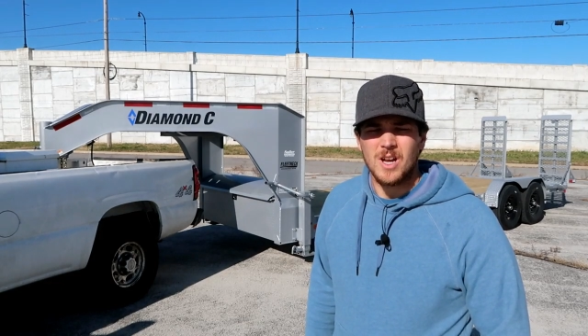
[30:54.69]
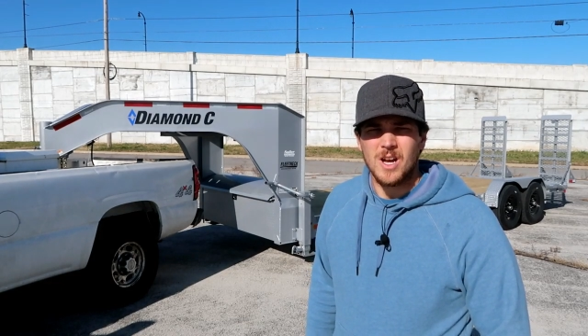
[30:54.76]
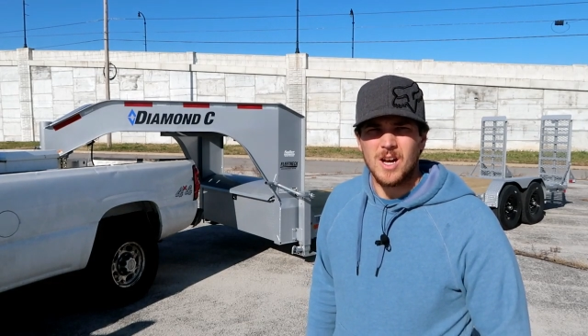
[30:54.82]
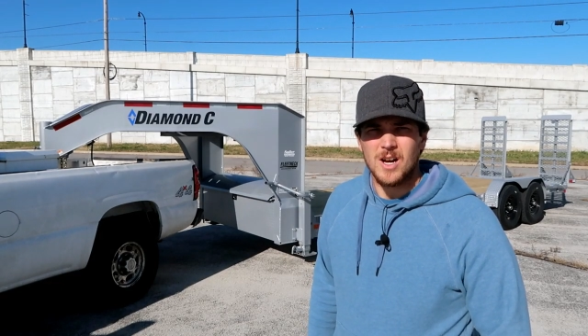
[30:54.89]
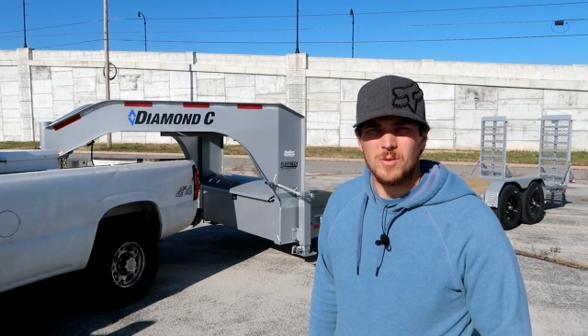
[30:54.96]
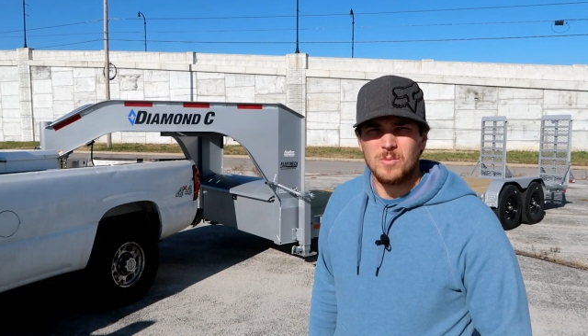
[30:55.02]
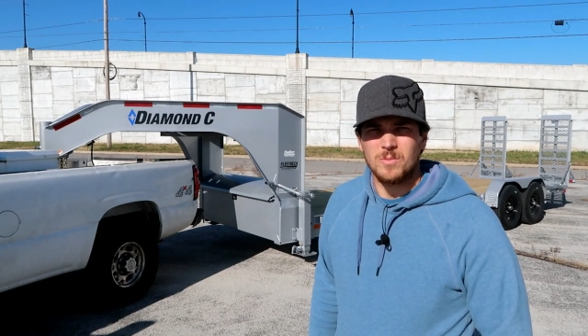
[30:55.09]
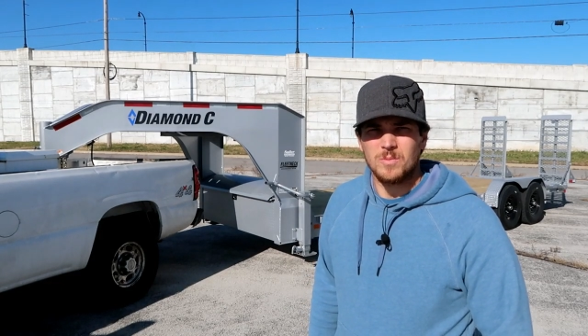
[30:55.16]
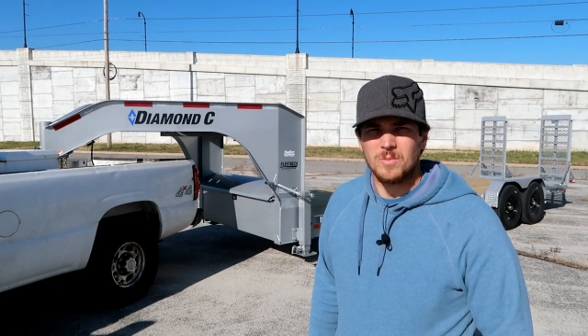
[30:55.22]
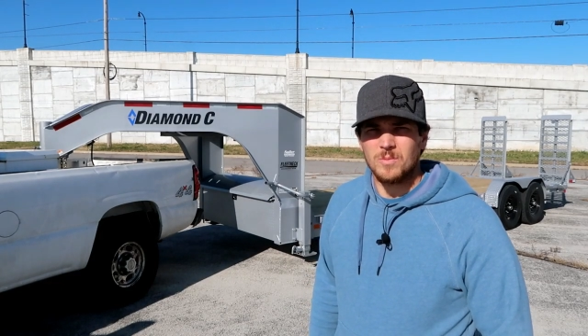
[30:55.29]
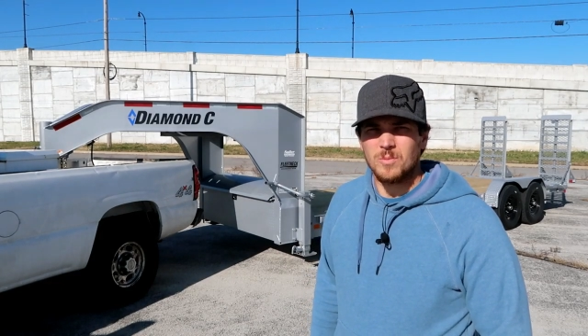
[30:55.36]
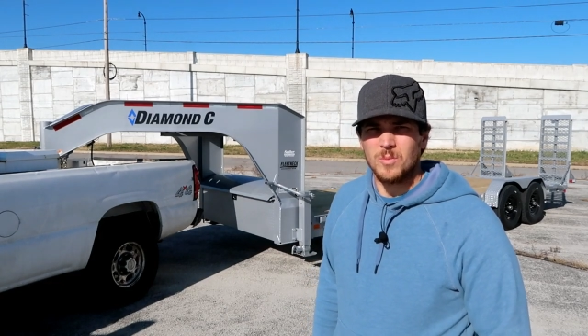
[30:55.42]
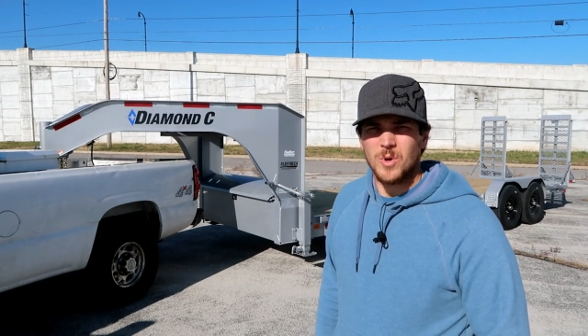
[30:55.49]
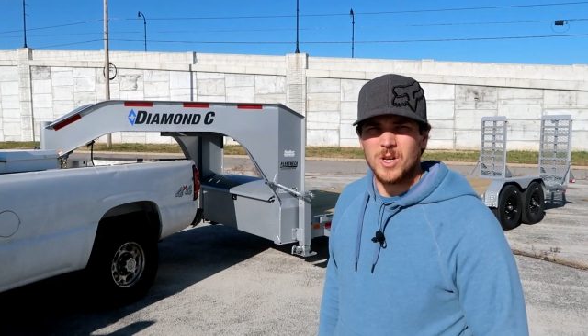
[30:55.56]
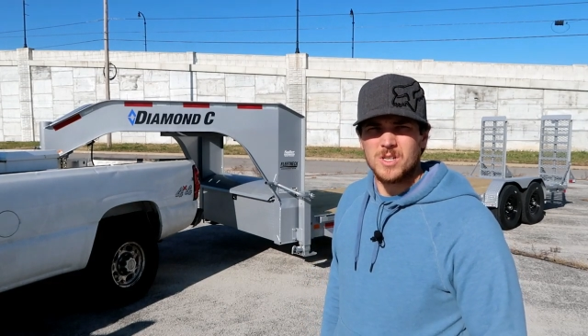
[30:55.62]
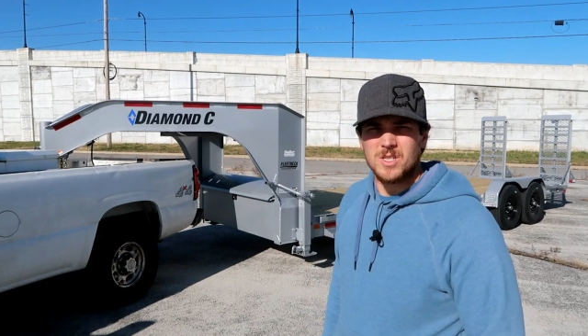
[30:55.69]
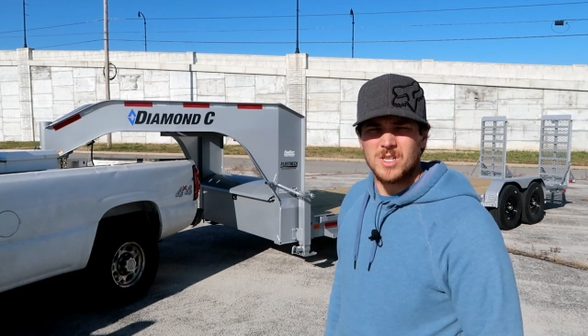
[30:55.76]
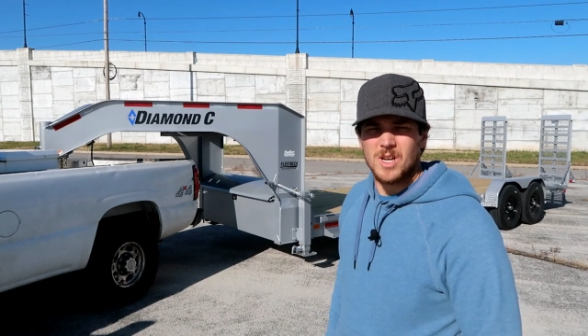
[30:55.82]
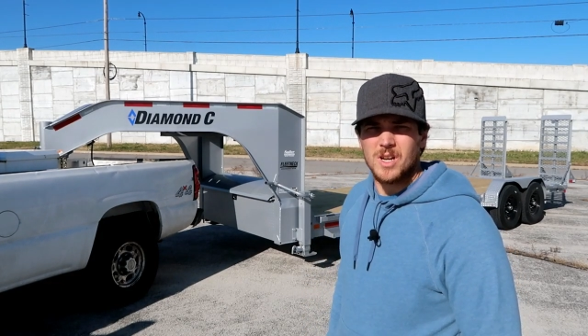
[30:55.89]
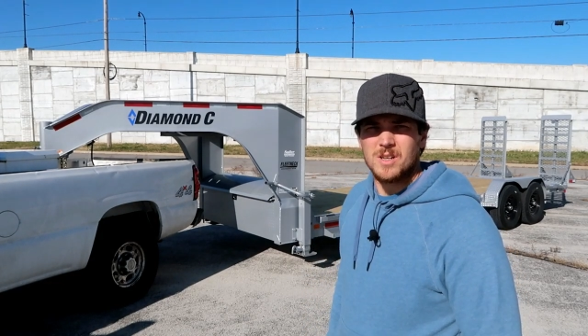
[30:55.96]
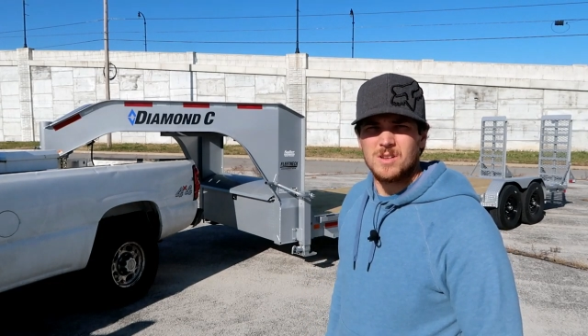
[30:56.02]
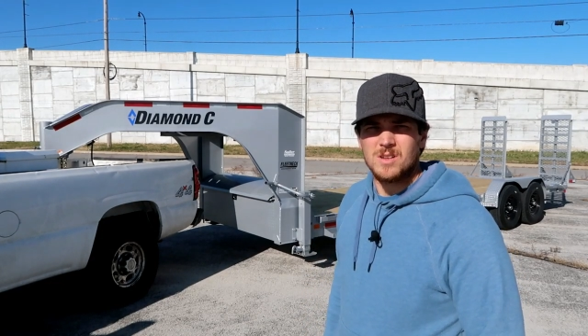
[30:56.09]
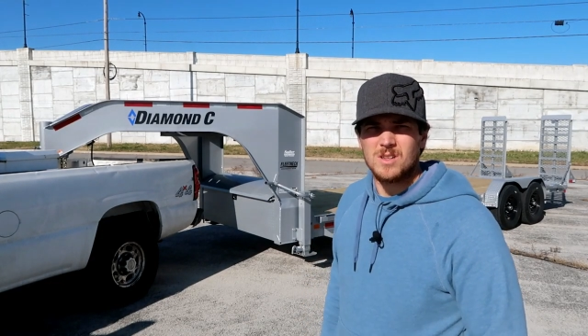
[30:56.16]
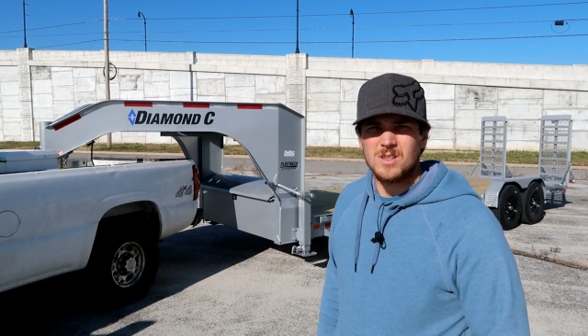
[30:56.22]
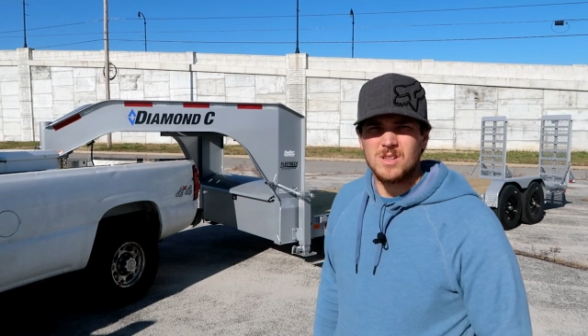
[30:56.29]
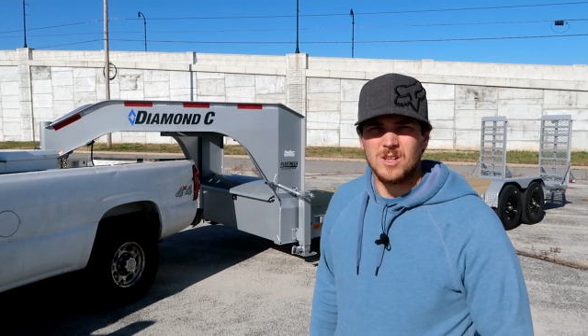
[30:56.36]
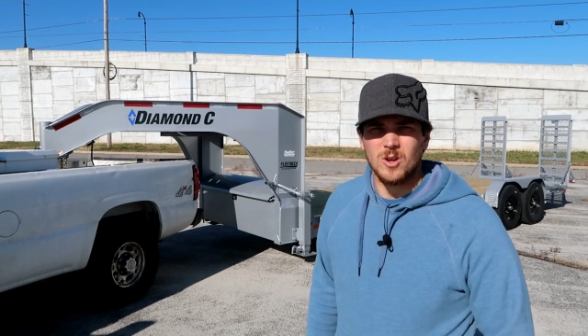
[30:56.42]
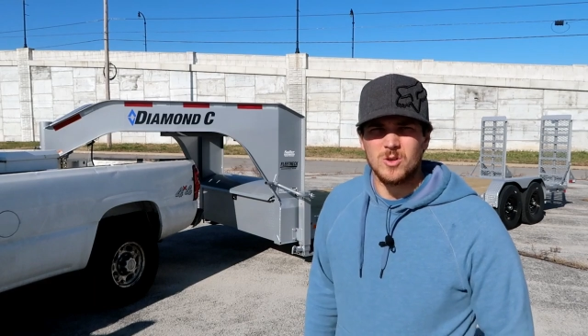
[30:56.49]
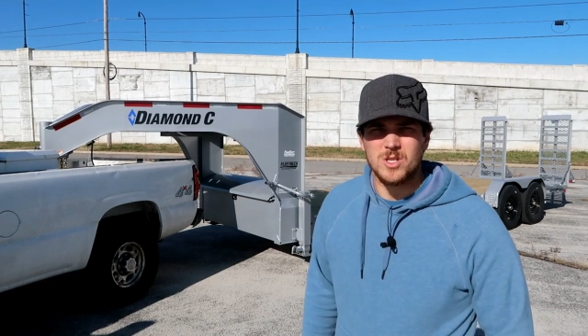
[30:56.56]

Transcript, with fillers: But you know,